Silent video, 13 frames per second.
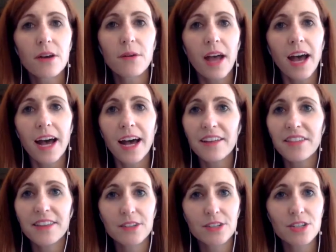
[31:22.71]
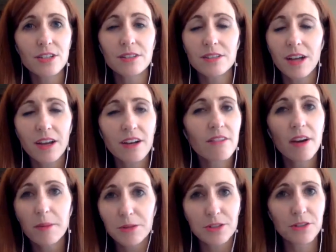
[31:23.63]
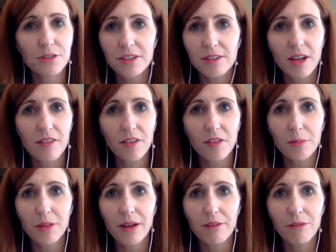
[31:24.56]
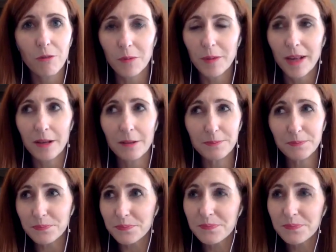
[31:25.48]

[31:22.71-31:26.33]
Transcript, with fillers: So I think there's still a ton of opportunity left on the platform. And